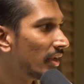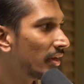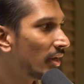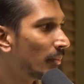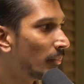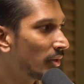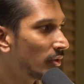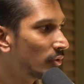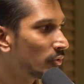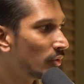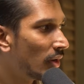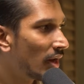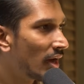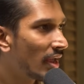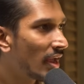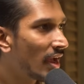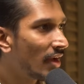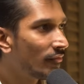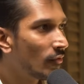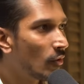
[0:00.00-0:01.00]
Number 2, I
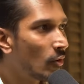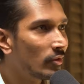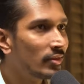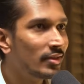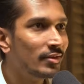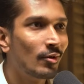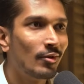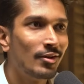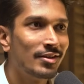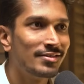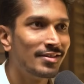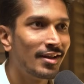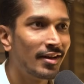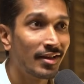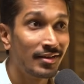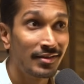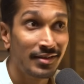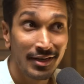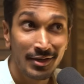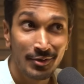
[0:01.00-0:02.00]
have all the knowledge that
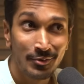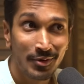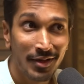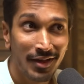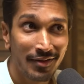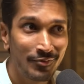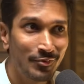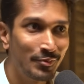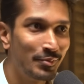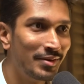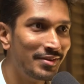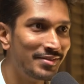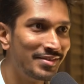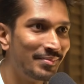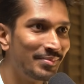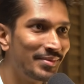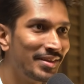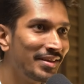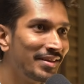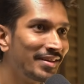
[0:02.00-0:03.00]
I need to have to build
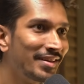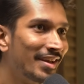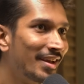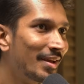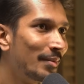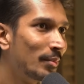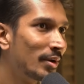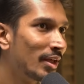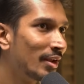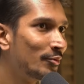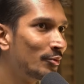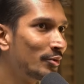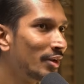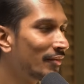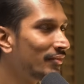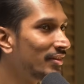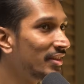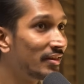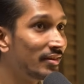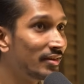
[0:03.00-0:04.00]
something, but I don't
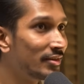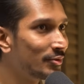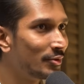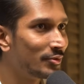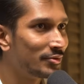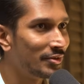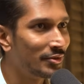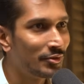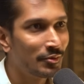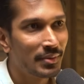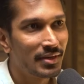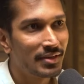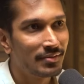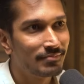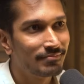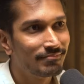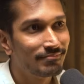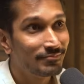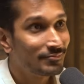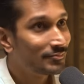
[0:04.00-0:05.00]
have any resource in Dubai.
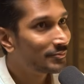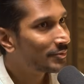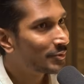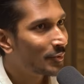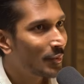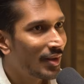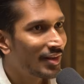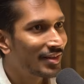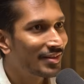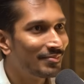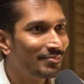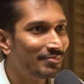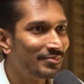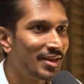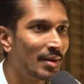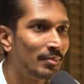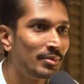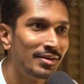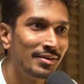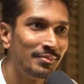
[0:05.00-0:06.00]
So welcome,
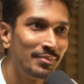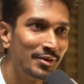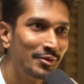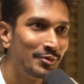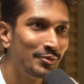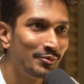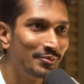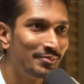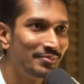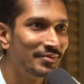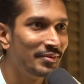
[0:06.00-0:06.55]
chapter number 2.